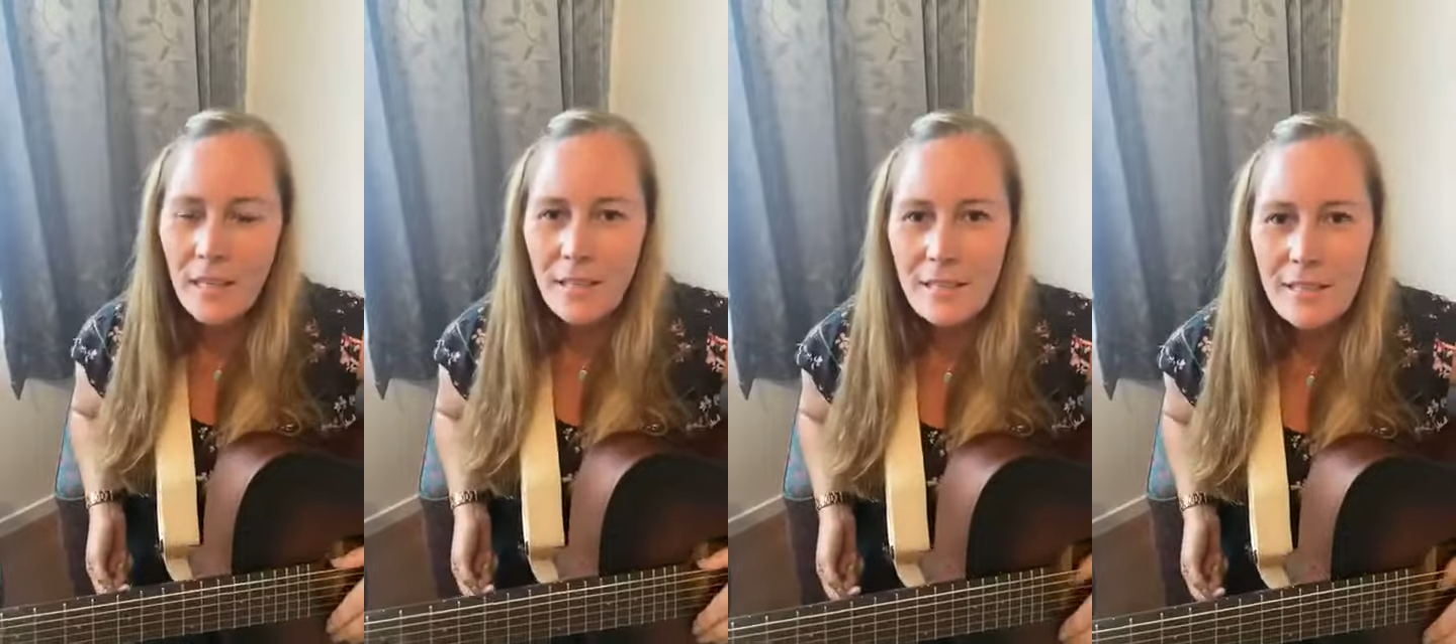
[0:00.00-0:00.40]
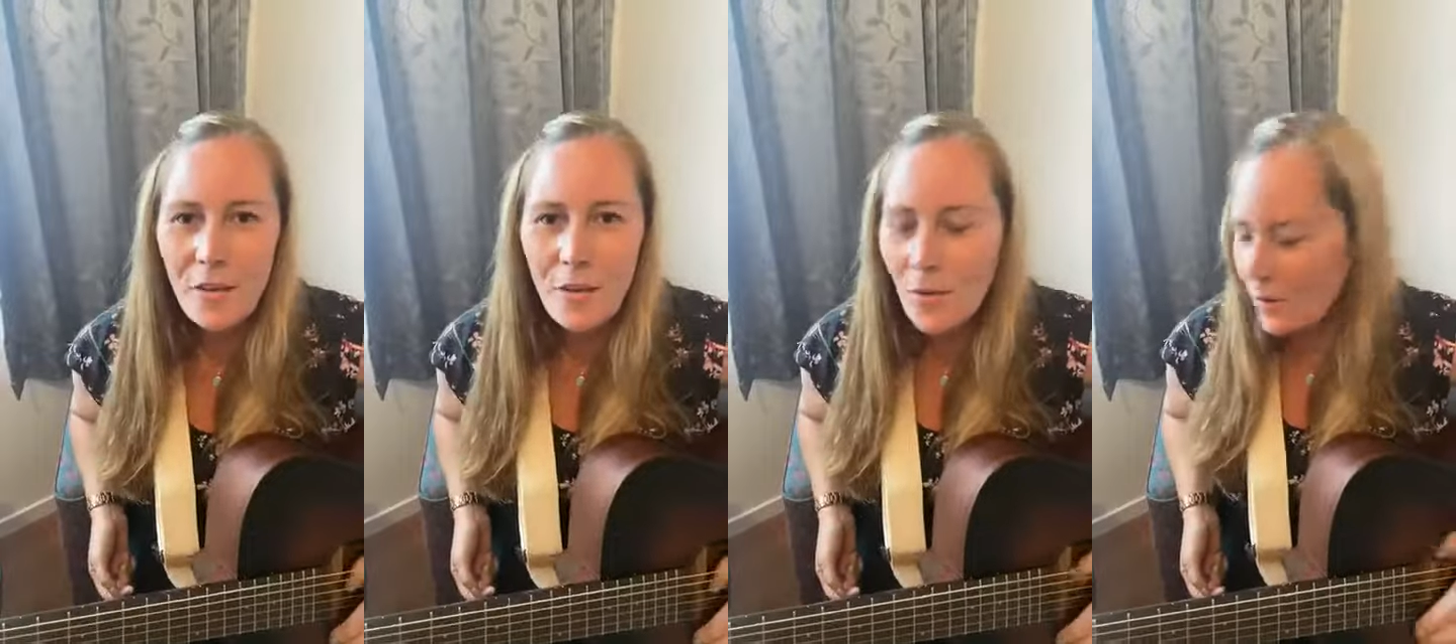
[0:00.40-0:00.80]

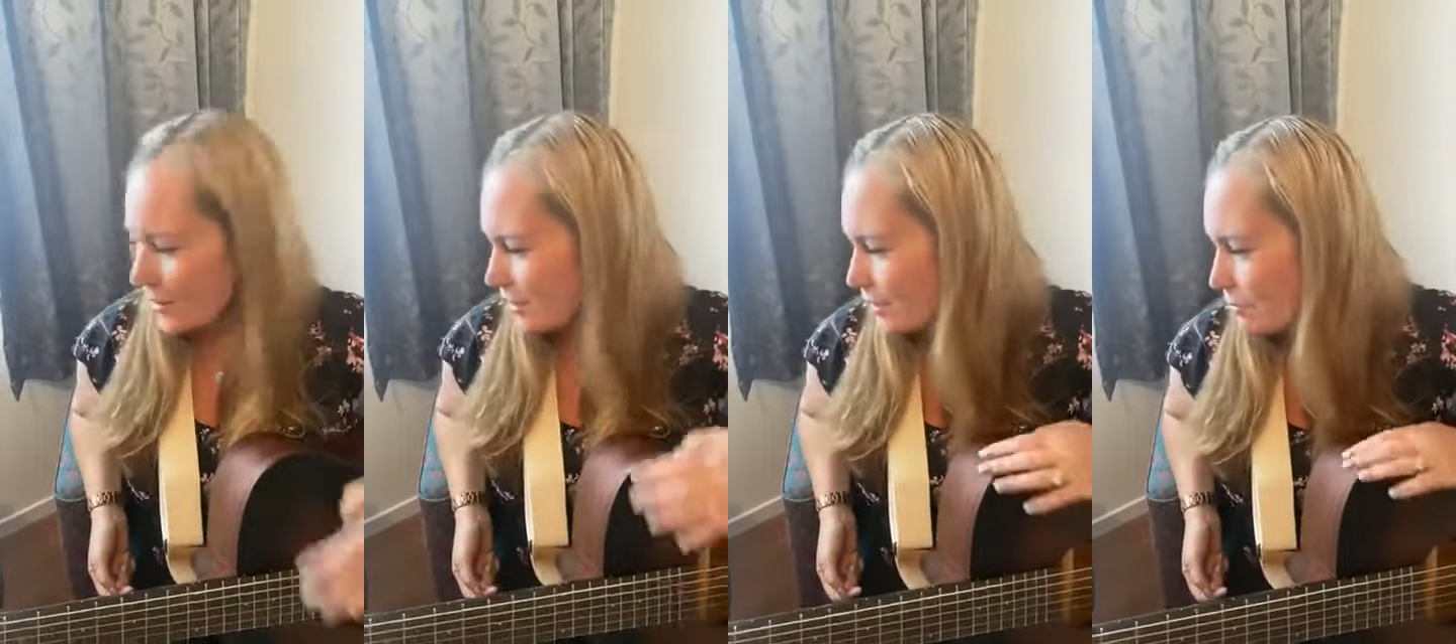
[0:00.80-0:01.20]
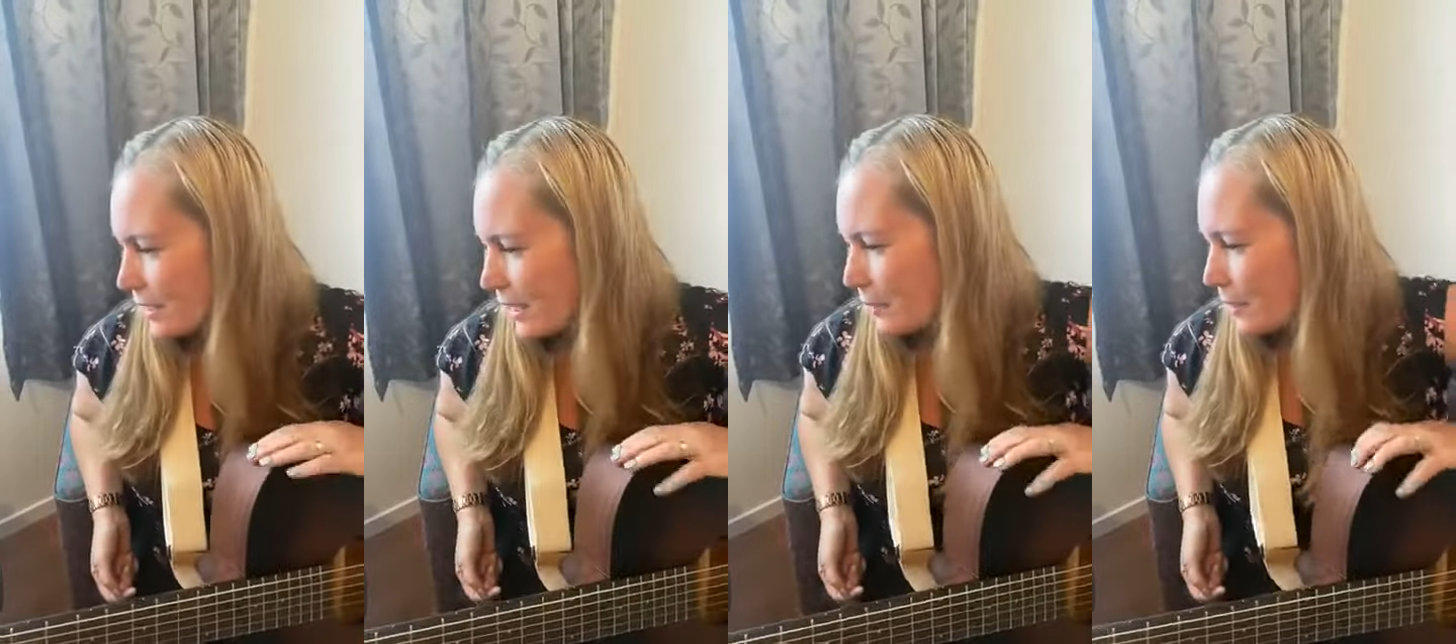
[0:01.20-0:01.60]
So just
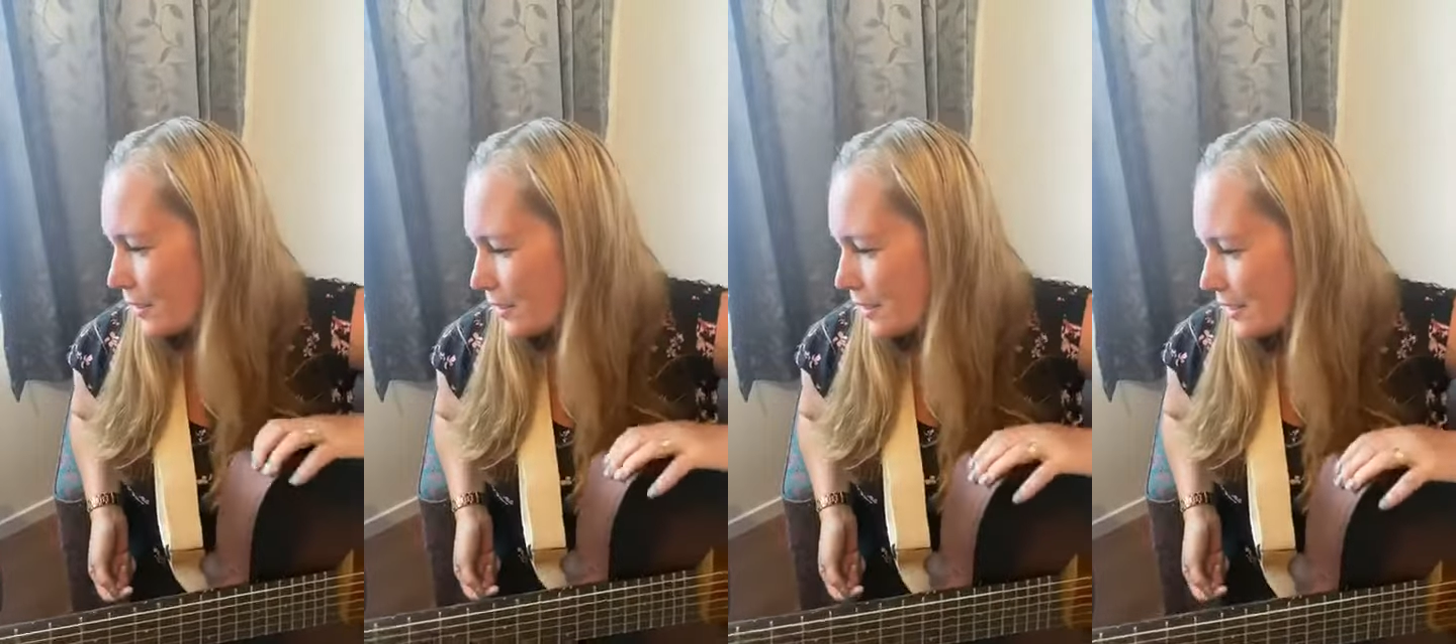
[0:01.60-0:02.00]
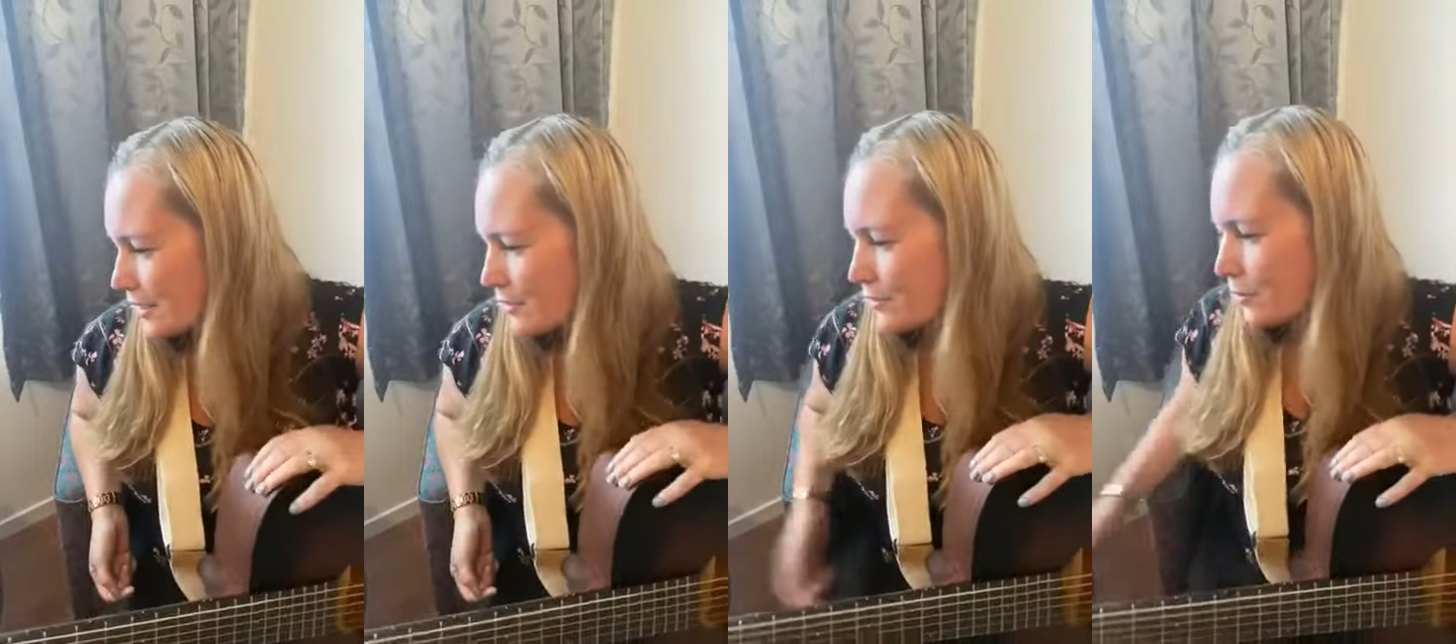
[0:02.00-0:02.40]
recapping on
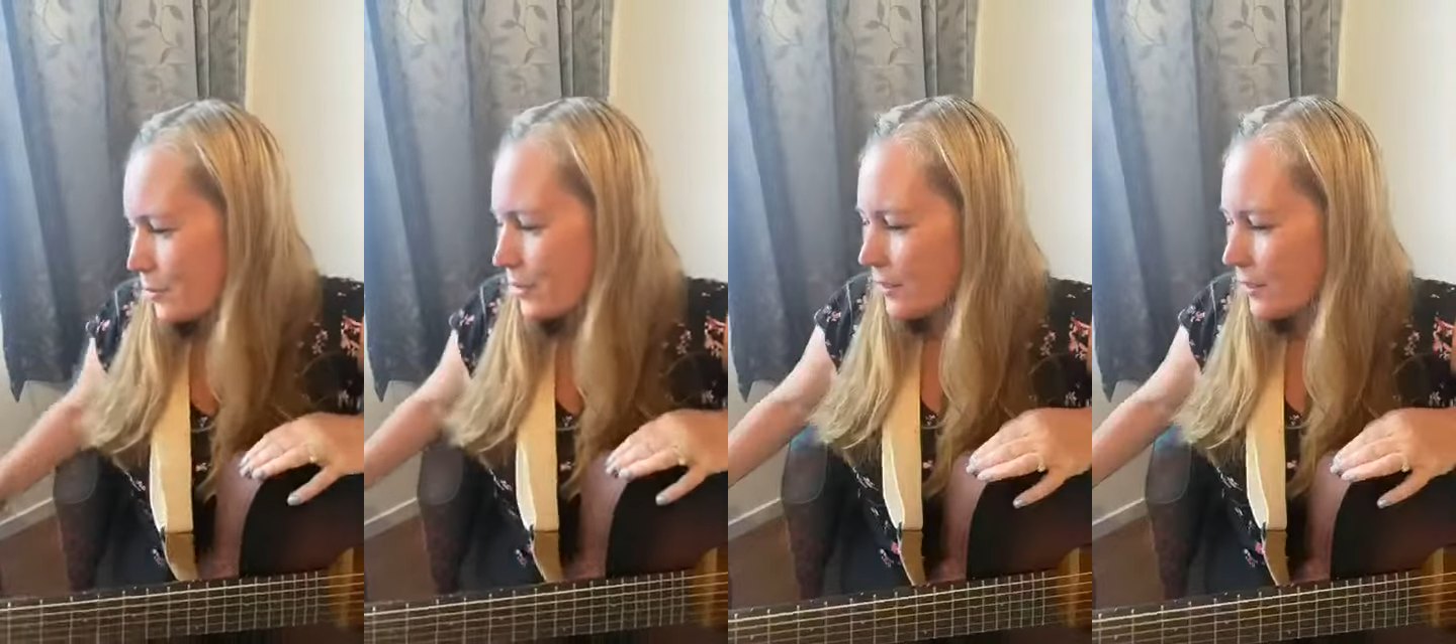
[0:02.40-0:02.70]
lesson 4,